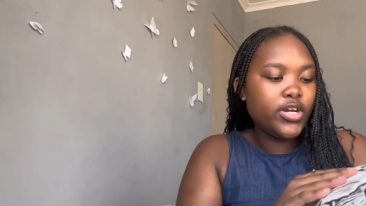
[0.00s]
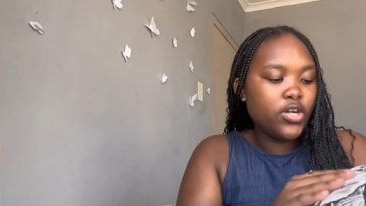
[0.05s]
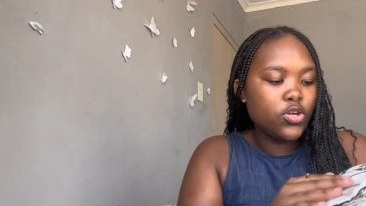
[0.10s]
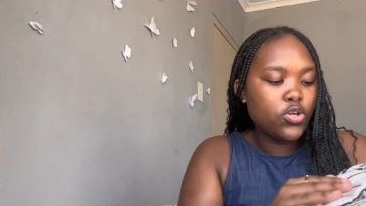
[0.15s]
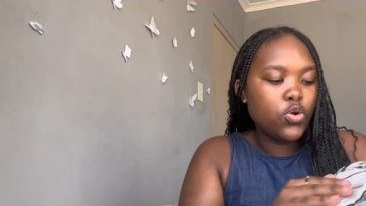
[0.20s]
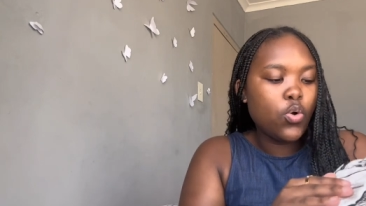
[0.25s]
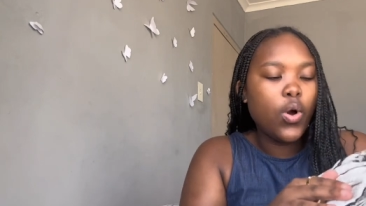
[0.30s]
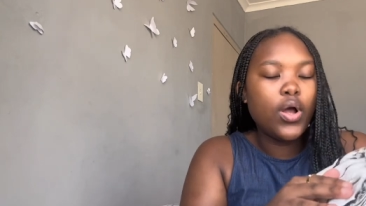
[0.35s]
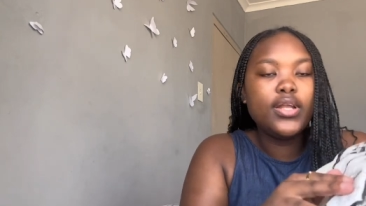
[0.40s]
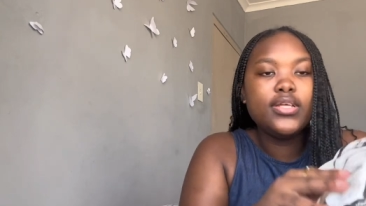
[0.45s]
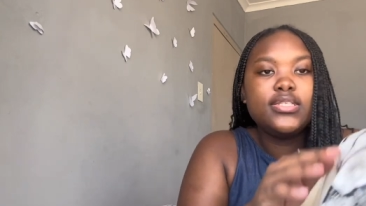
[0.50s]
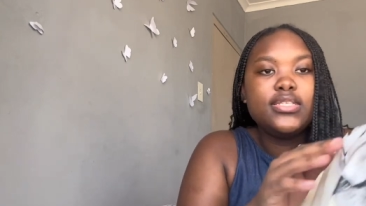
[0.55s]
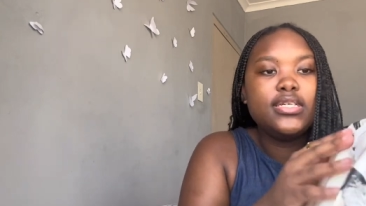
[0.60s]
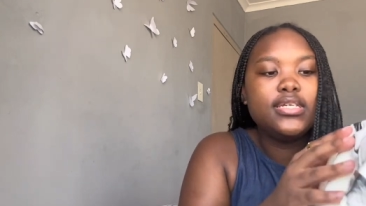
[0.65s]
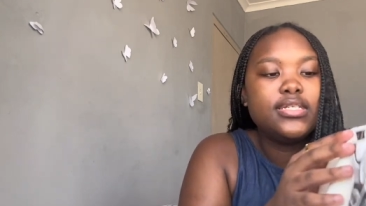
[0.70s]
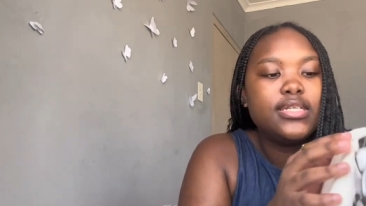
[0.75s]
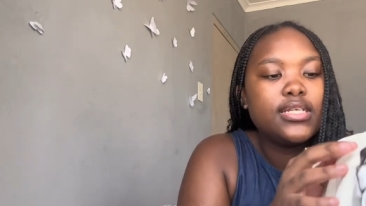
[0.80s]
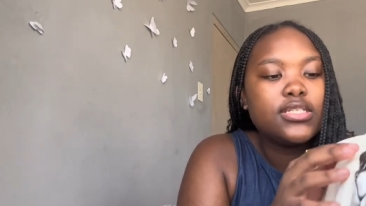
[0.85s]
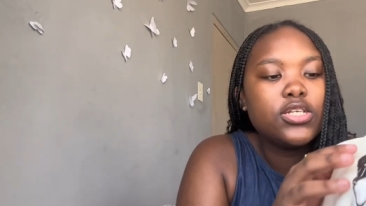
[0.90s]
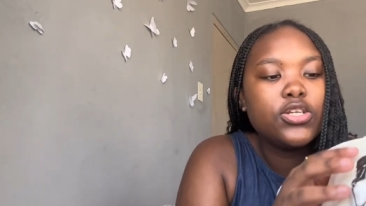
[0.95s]
good quality
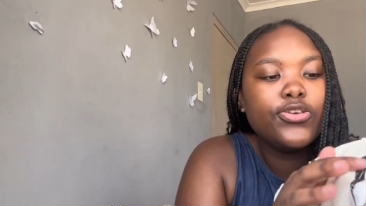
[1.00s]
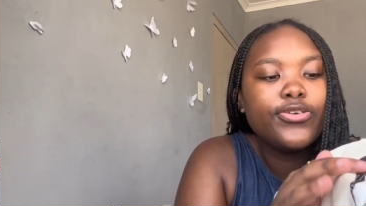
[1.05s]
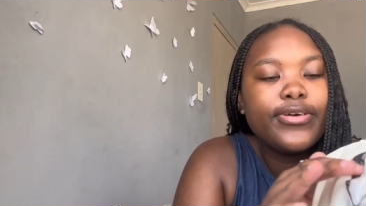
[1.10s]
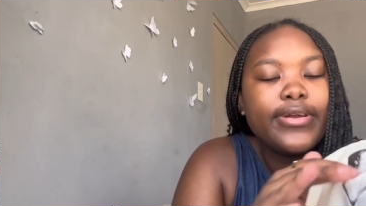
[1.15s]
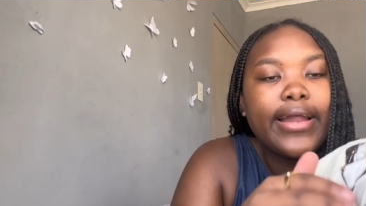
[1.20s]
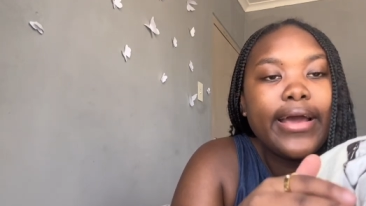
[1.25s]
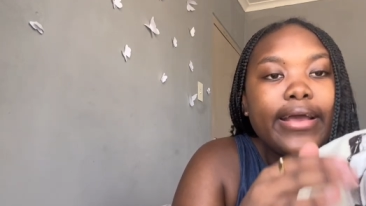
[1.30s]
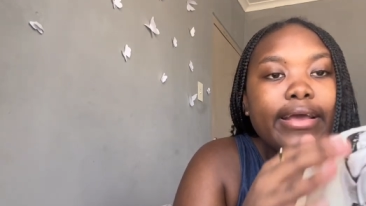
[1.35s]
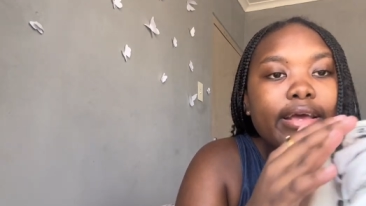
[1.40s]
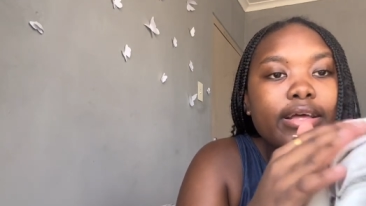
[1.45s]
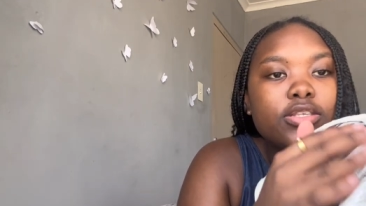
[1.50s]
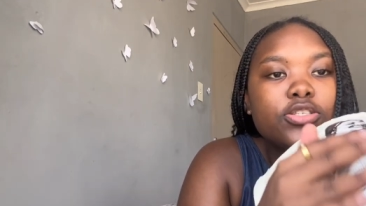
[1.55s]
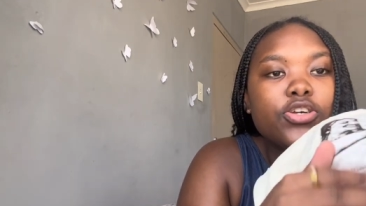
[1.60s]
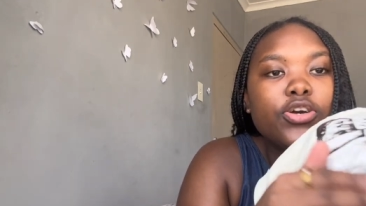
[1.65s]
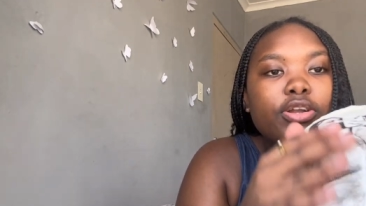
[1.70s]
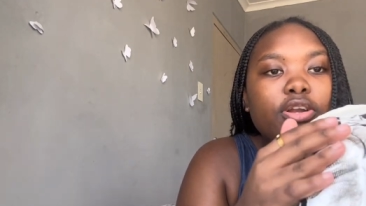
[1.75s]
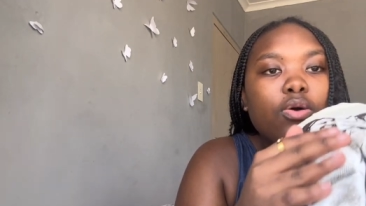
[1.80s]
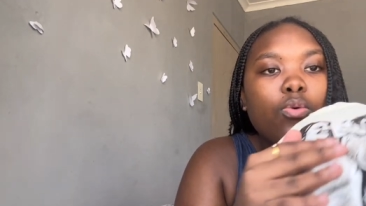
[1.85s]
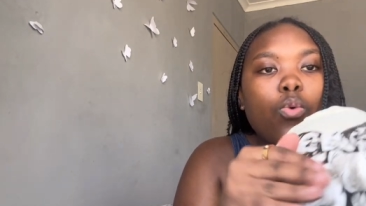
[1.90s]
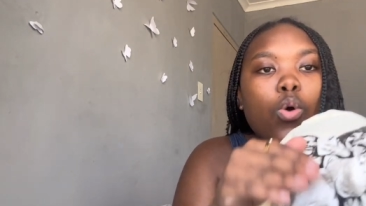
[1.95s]
it doesn't look like it's
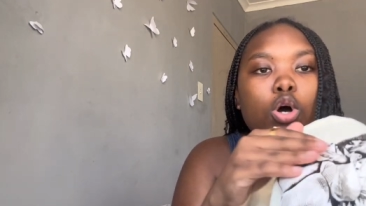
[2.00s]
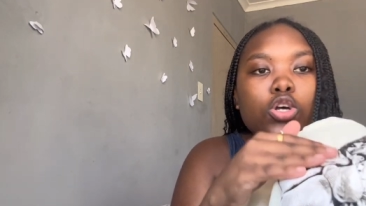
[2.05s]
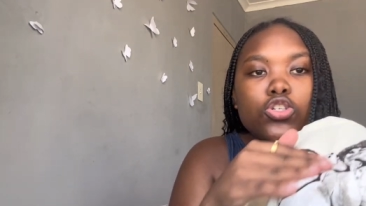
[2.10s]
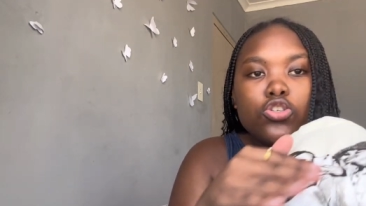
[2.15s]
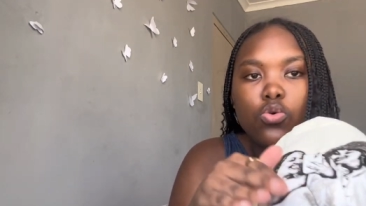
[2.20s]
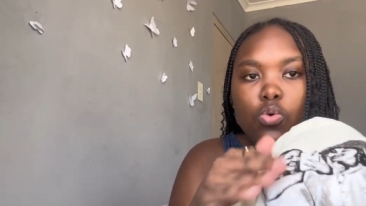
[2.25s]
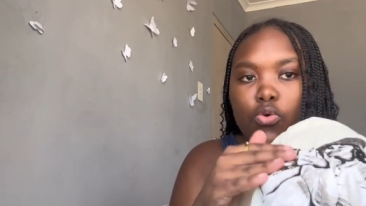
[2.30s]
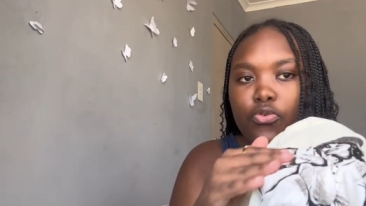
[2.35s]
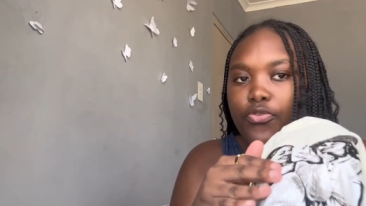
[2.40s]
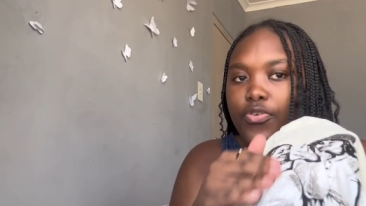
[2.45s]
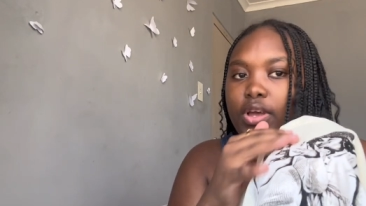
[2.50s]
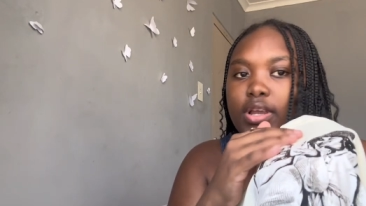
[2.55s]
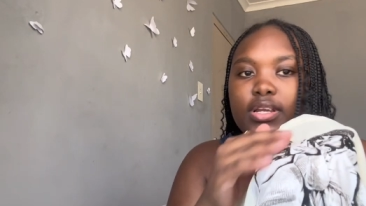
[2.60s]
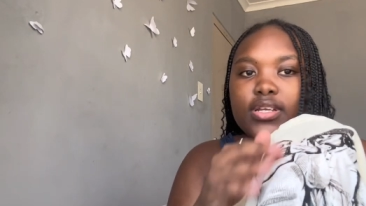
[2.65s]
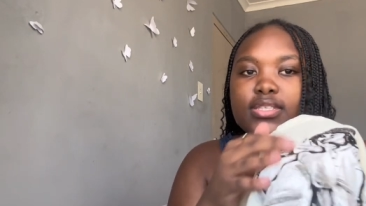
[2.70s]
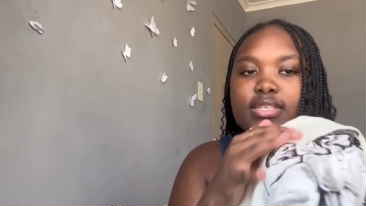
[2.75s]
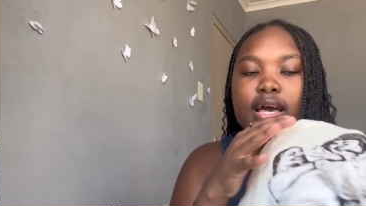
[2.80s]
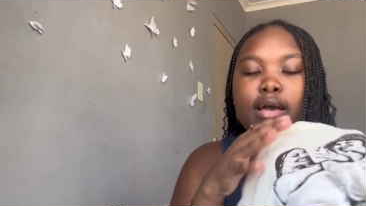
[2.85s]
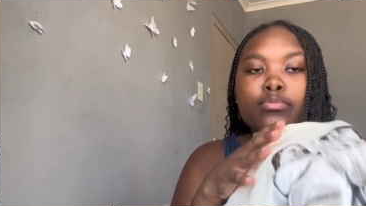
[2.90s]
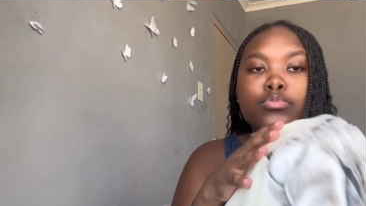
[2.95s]
gonna wash off
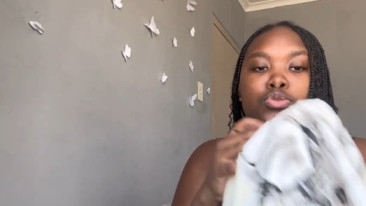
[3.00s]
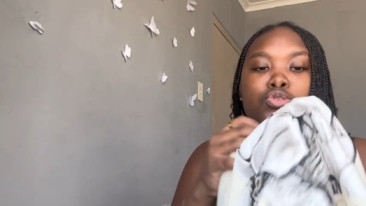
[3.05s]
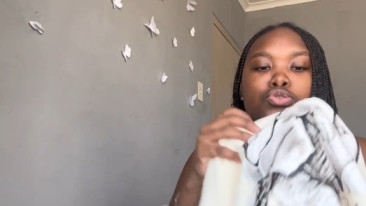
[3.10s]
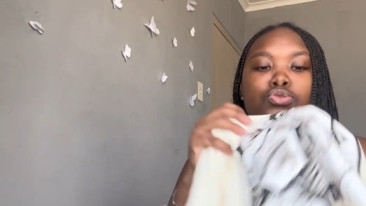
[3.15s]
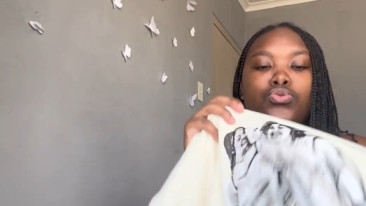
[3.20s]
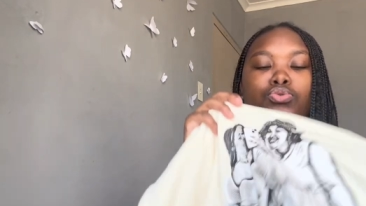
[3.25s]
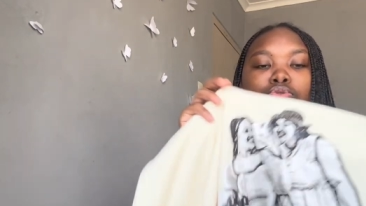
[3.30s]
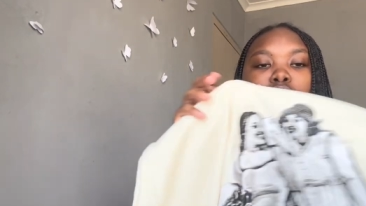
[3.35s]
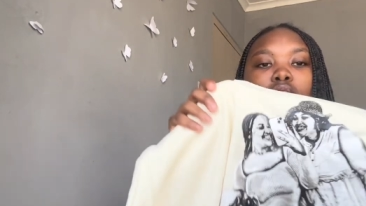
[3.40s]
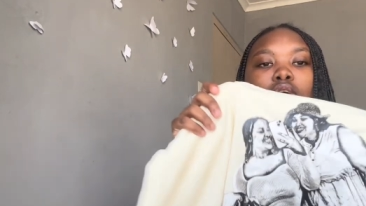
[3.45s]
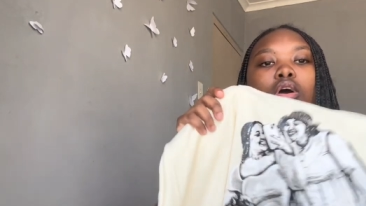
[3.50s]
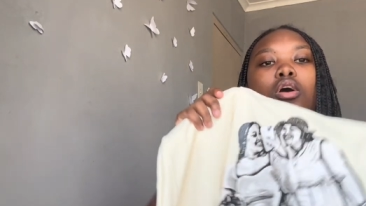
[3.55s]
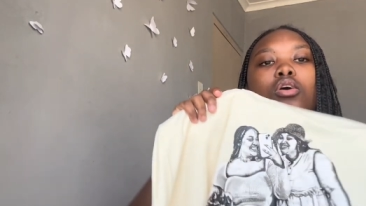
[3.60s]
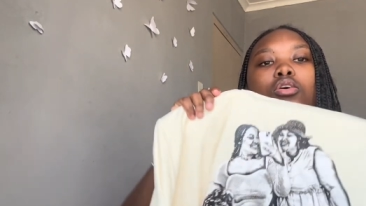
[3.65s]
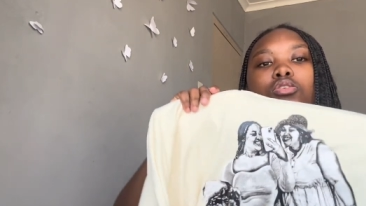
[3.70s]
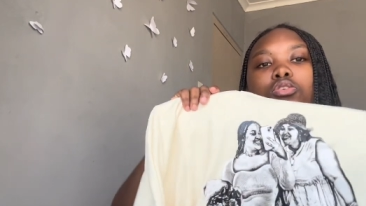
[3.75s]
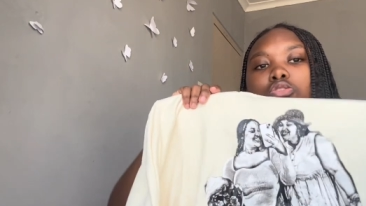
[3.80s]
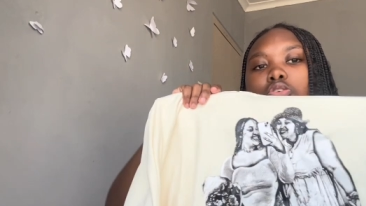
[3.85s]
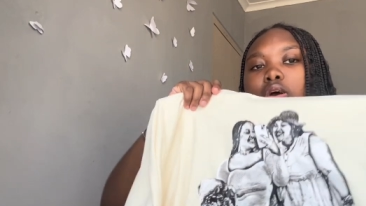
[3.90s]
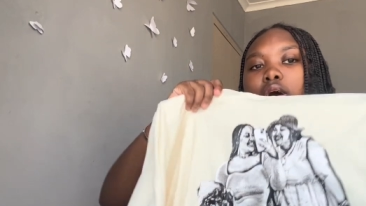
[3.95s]
anytime soon
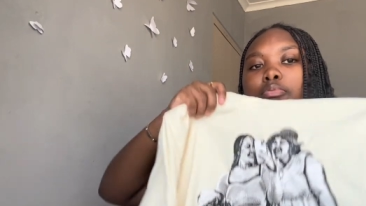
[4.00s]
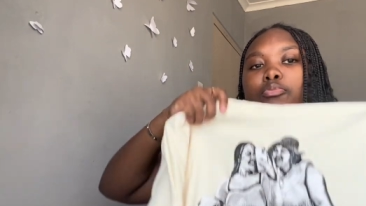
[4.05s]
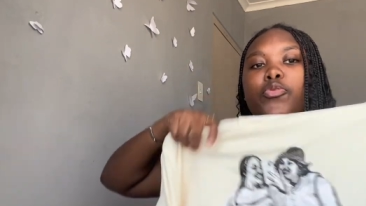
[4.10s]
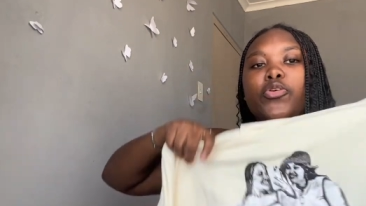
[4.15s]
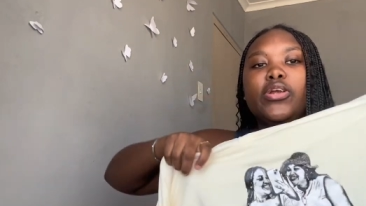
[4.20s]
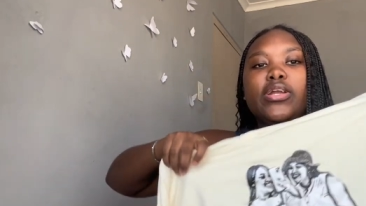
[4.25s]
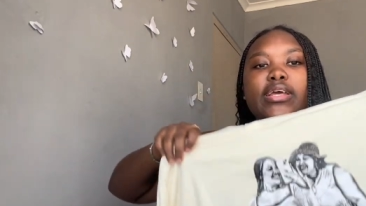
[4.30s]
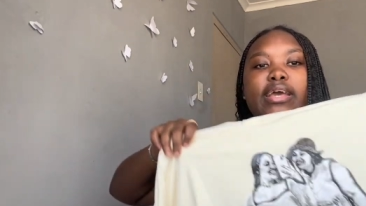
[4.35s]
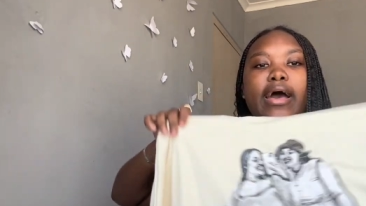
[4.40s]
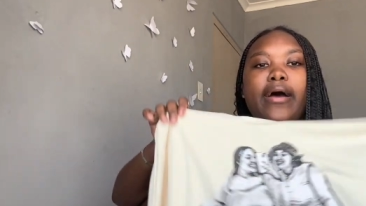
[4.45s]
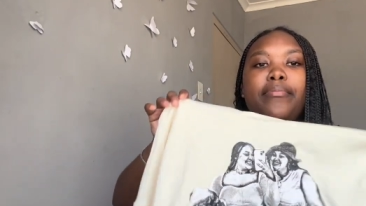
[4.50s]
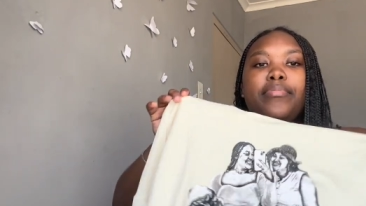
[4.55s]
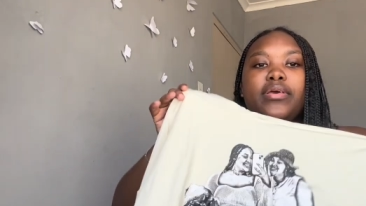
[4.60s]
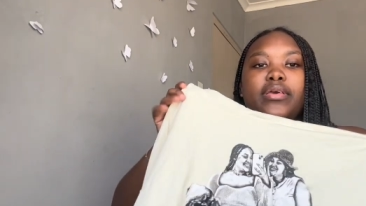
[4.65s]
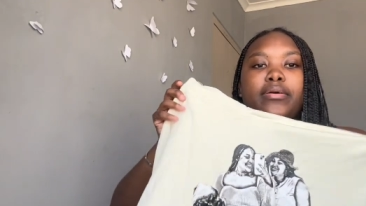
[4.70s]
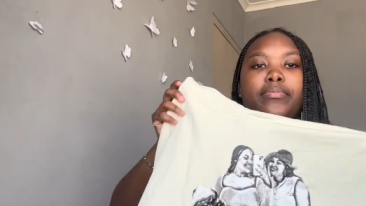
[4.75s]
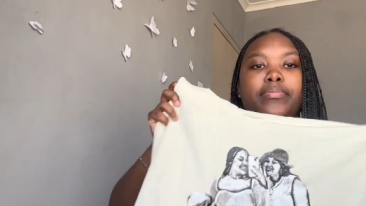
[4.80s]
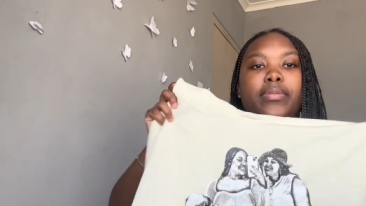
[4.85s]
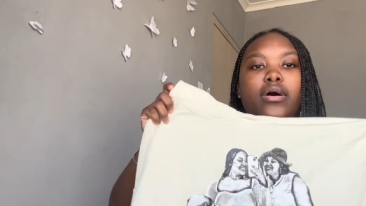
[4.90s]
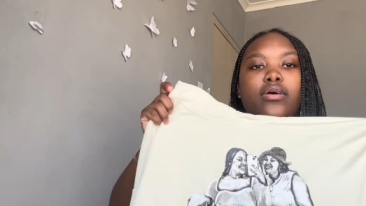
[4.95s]
so i'm really happy
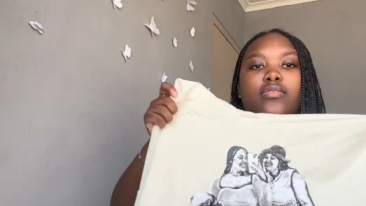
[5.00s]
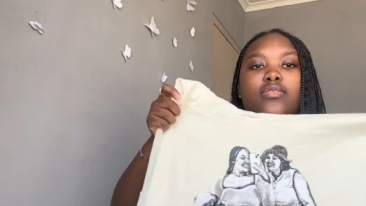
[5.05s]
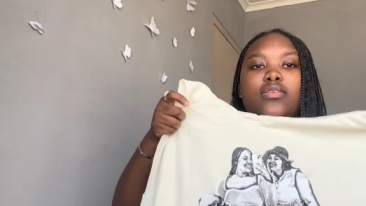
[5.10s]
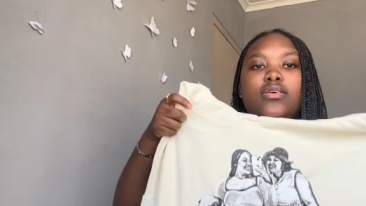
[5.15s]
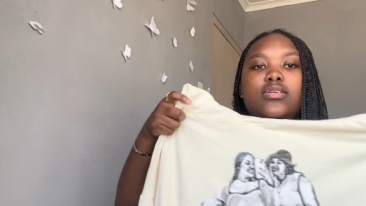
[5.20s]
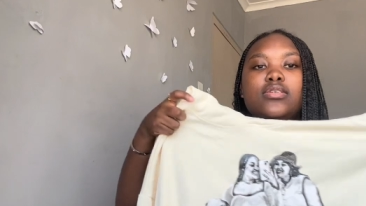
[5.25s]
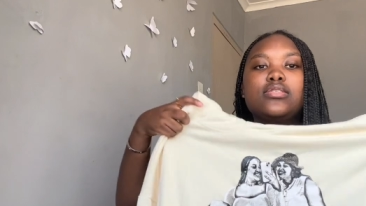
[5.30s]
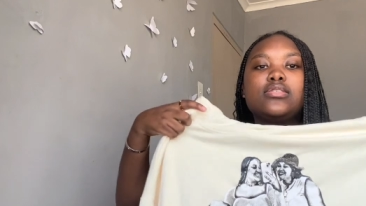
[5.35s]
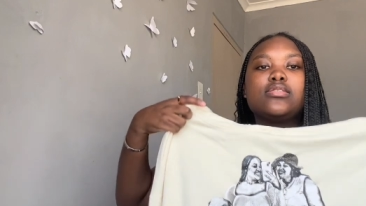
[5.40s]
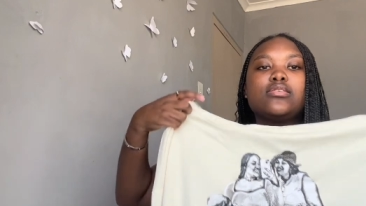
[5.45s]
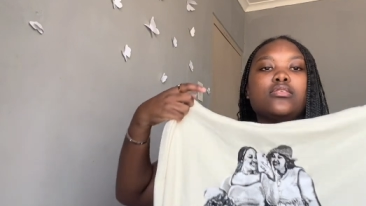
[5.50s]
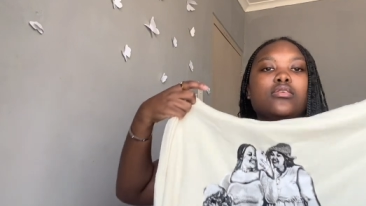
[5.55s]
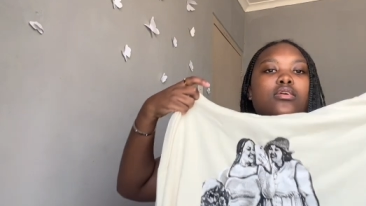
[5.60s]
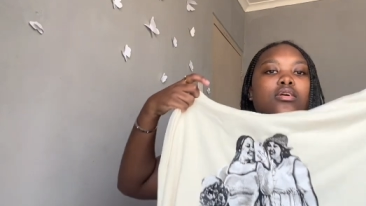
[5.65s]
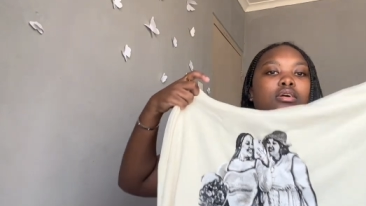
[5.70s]
about this